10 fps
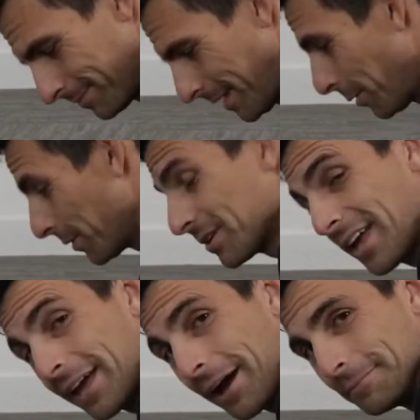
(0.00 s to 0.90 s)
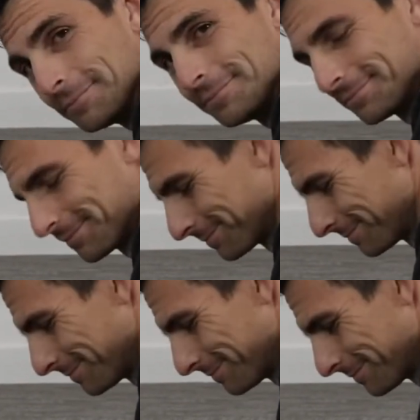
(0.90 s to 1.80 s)
Anyway, just hang out.
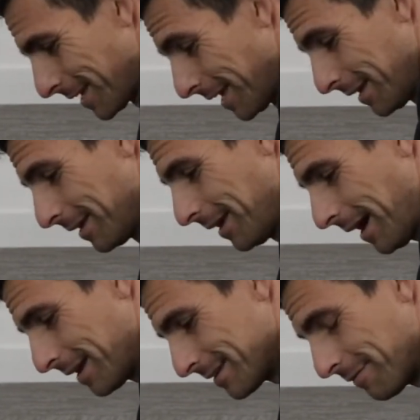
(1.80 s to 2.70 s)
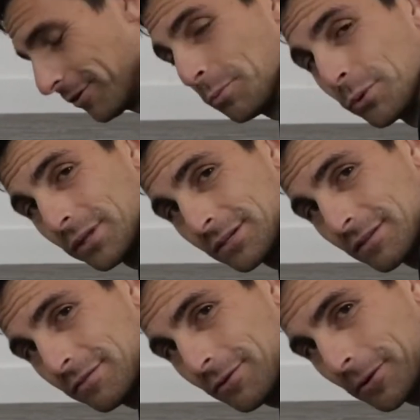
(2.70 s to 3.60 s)
How does that feel? Breathe into
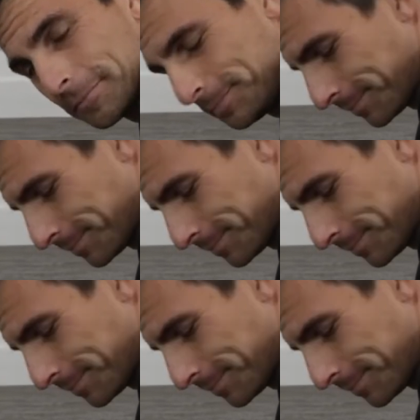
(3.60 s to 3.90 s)
the floor.